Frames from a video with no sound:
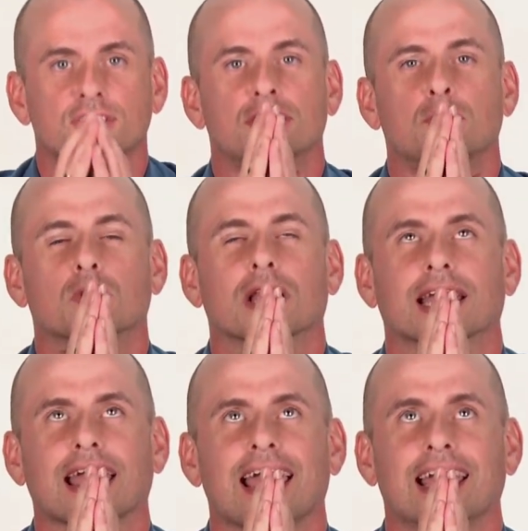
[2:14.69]
she won't
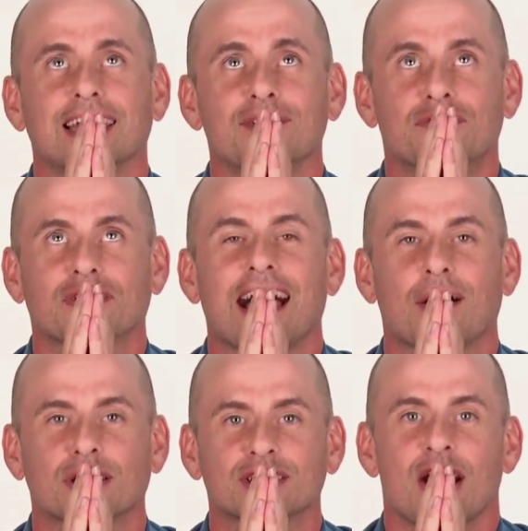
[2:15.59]
like any
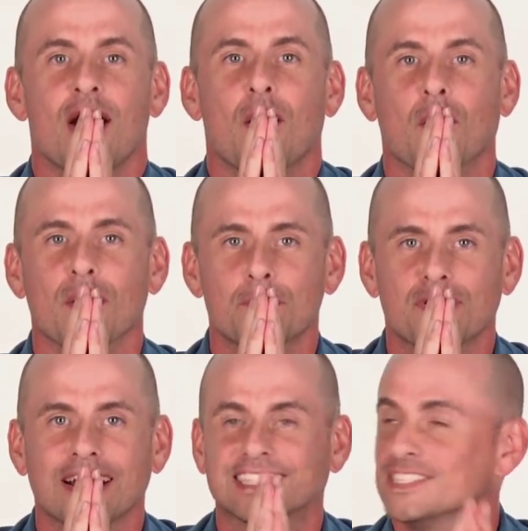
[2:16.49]
flowers or
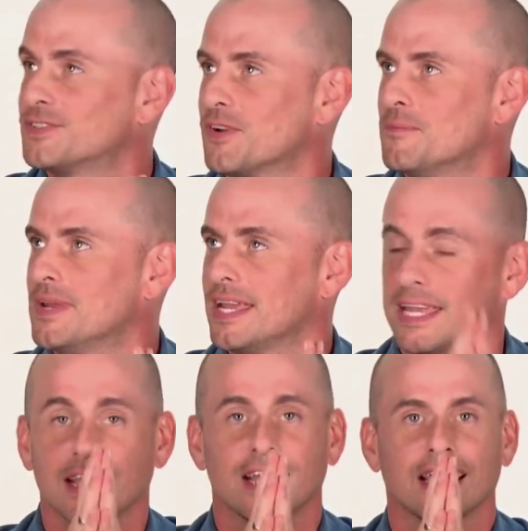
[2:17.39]
presents from
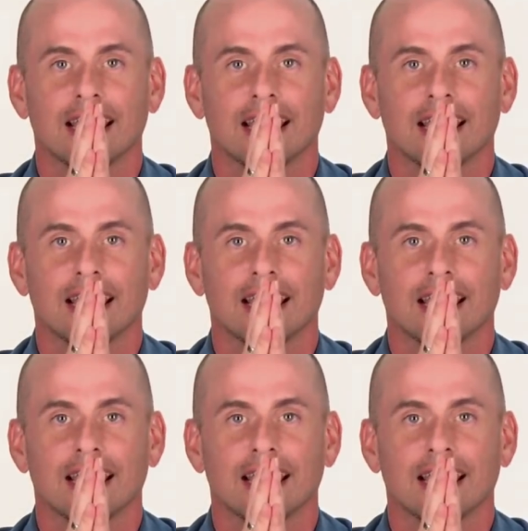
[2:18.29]
me.